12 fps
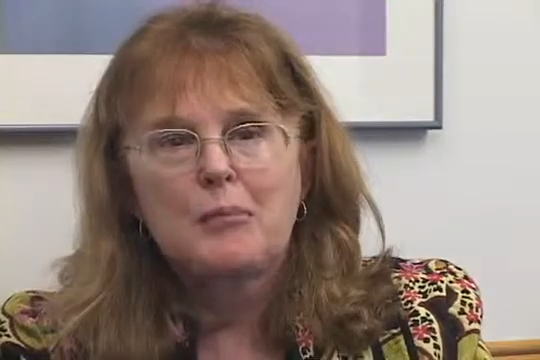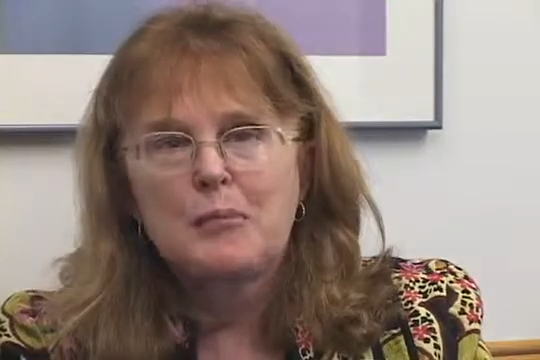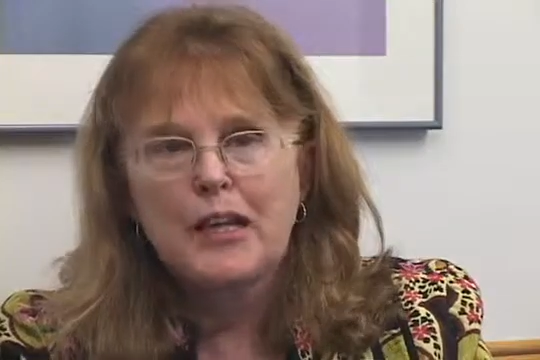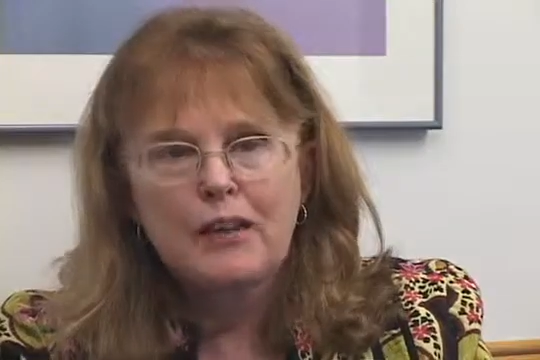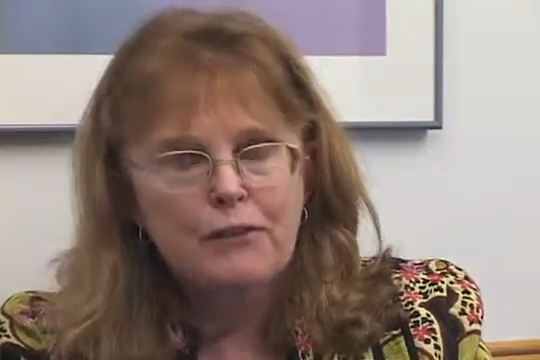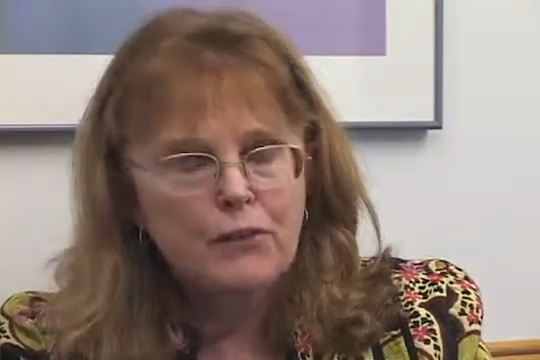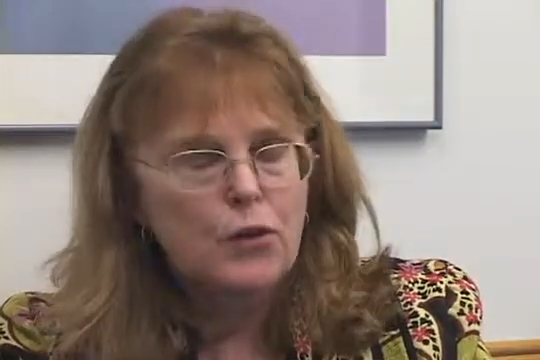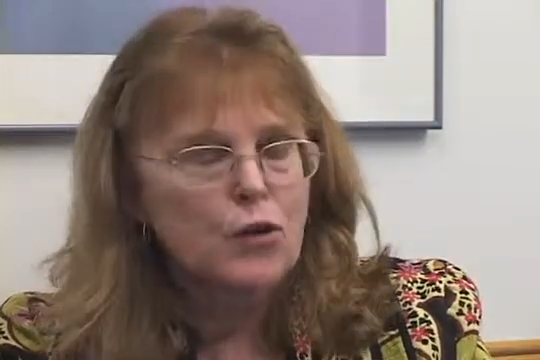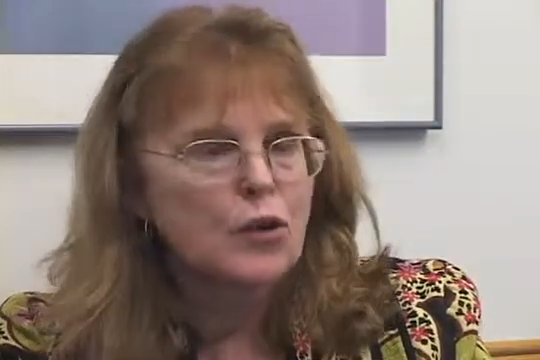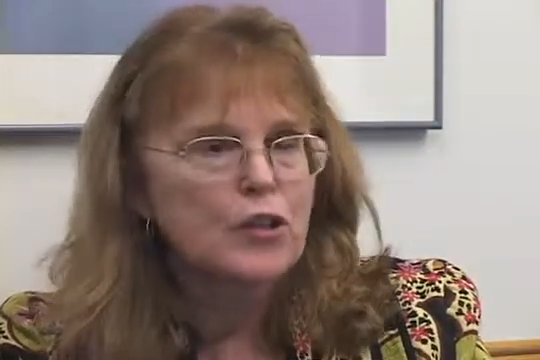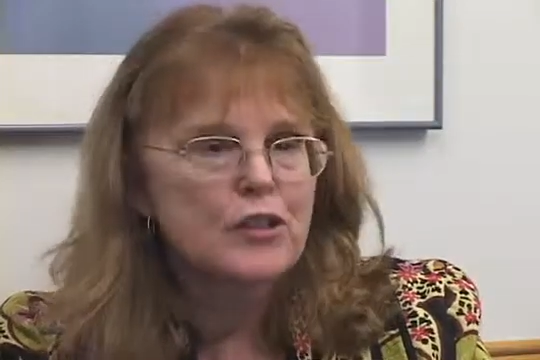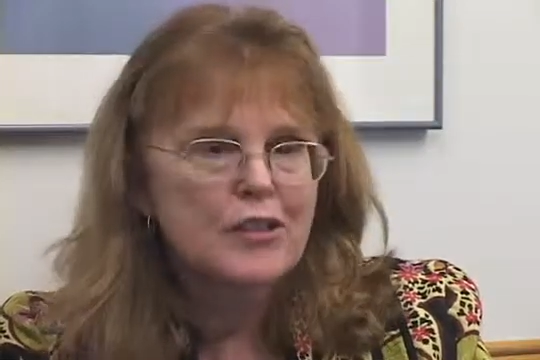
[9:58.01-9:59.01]
making phone
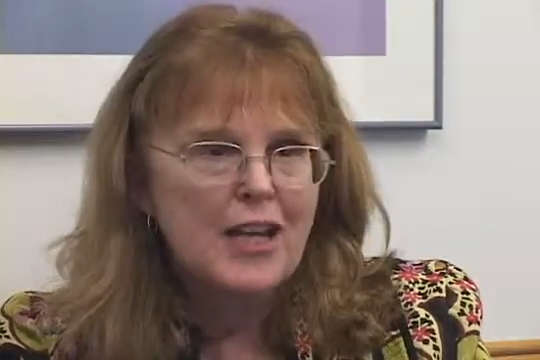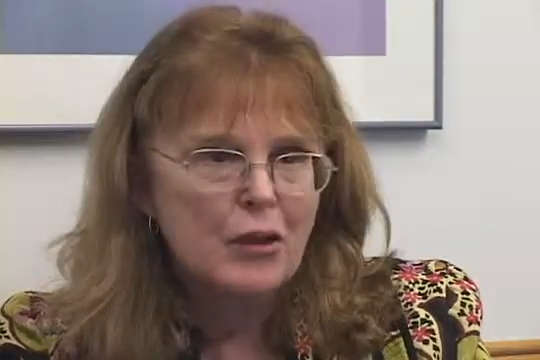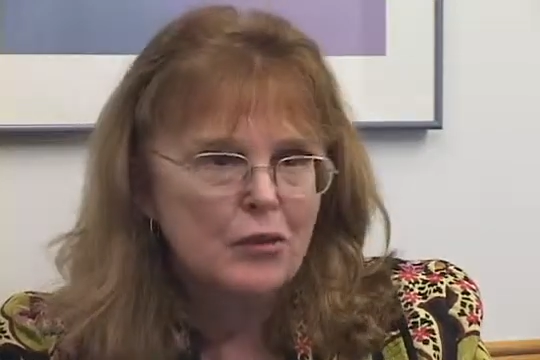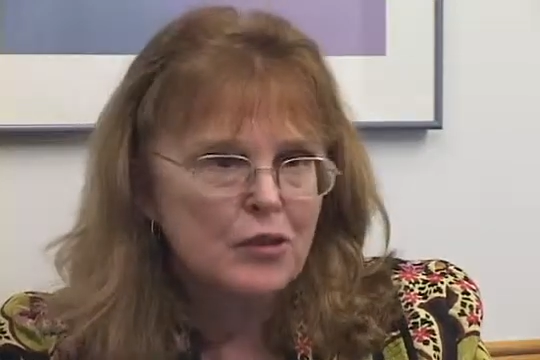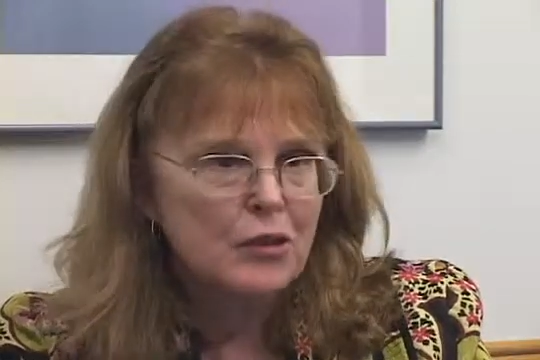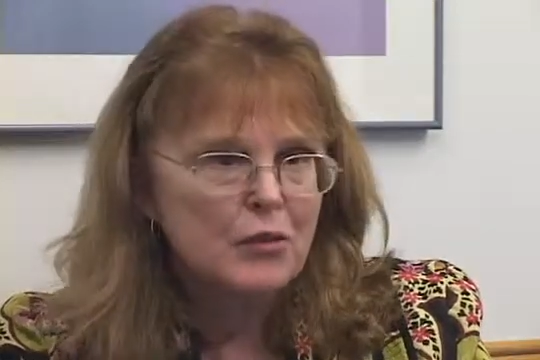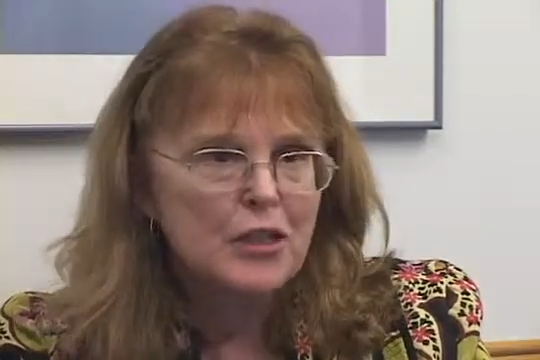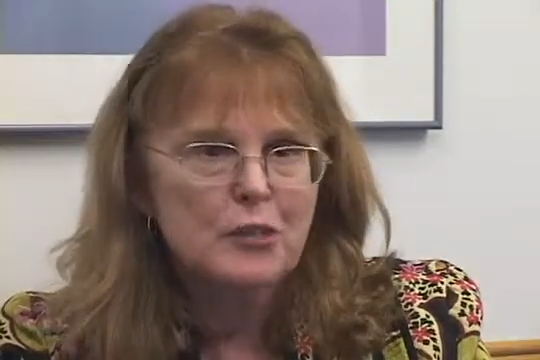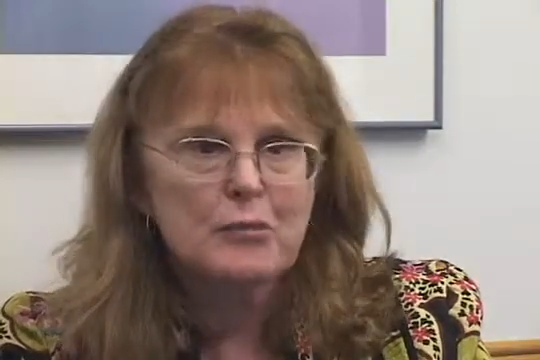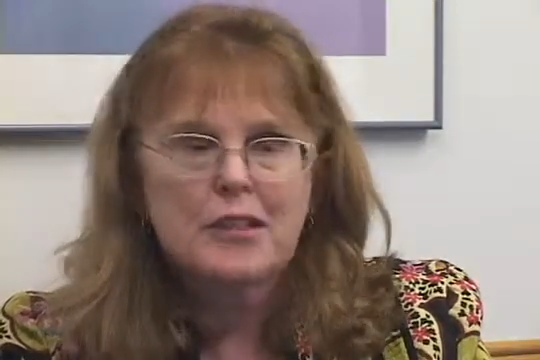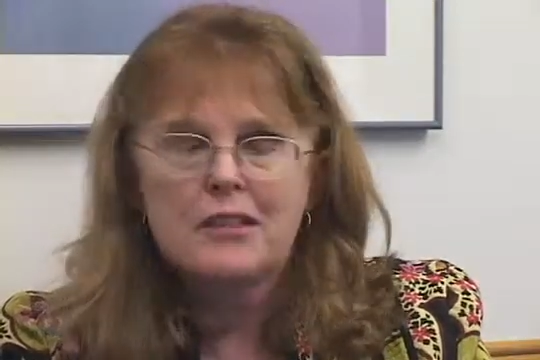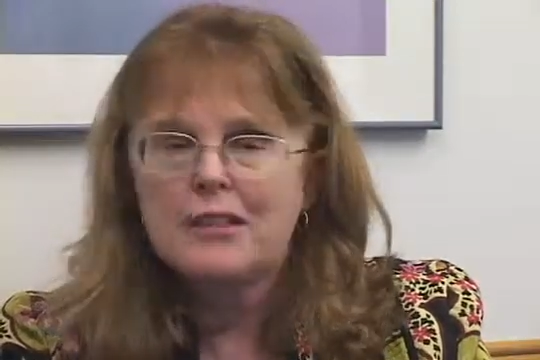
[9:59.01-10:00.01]
calls, housing
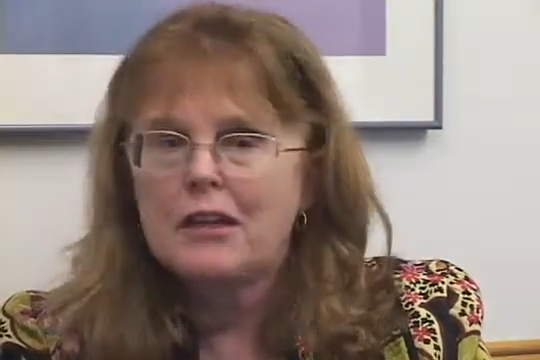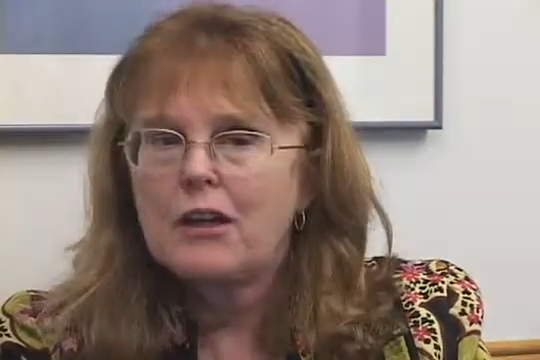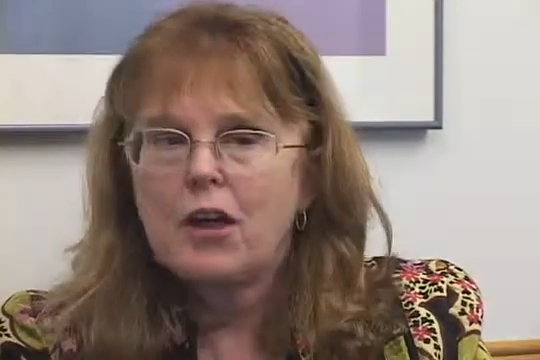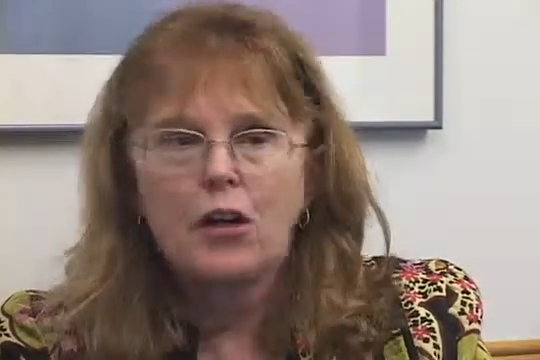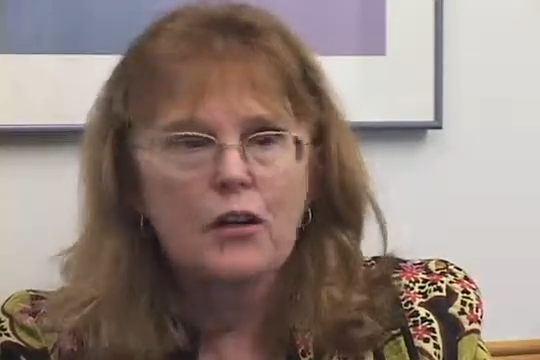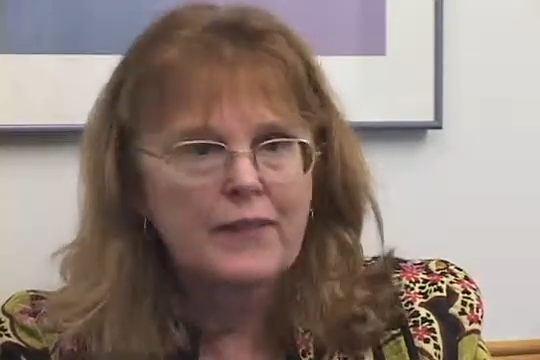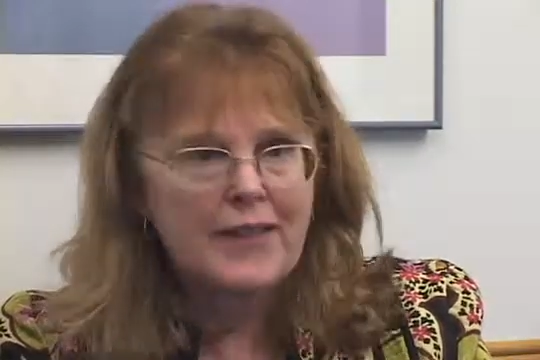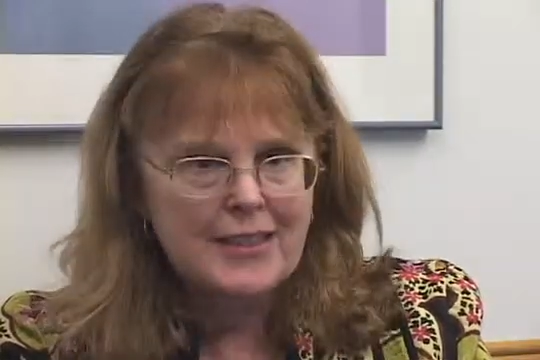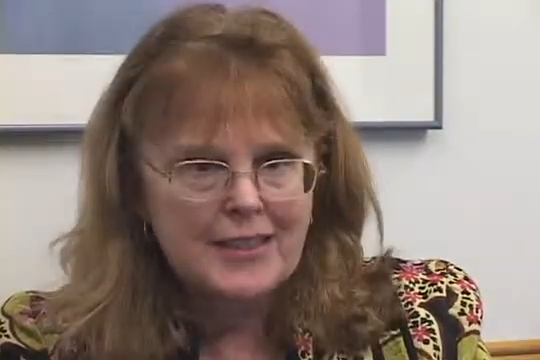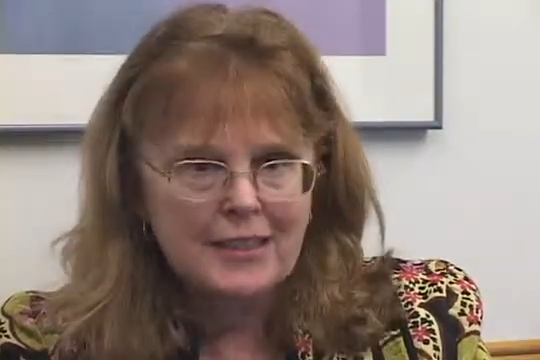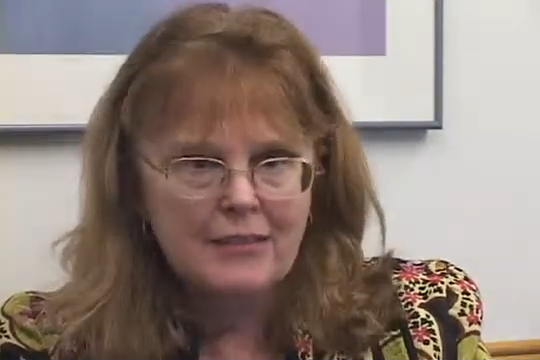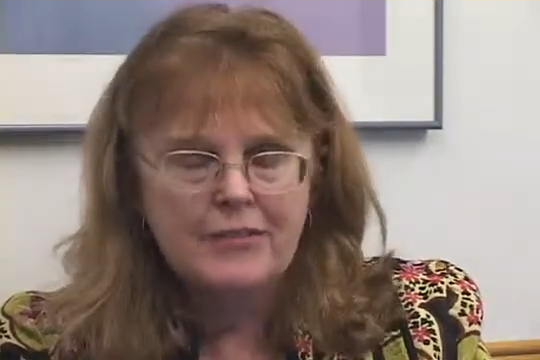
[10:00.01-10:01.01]
arrangements, all of that
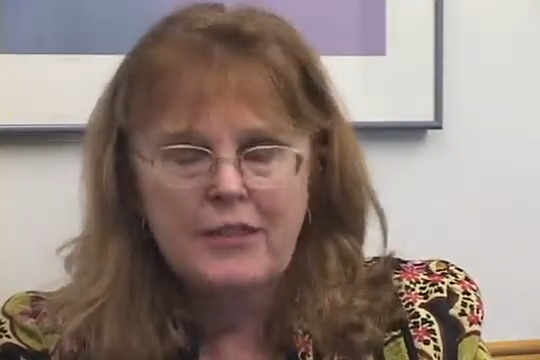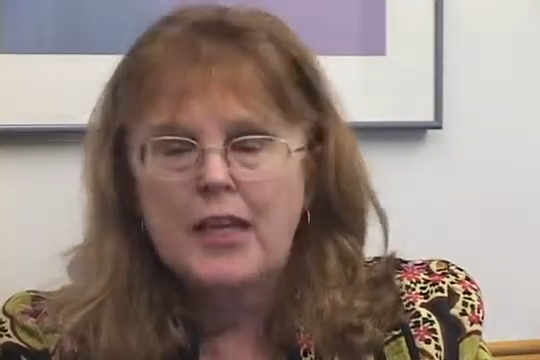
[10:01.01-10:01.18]
stuff.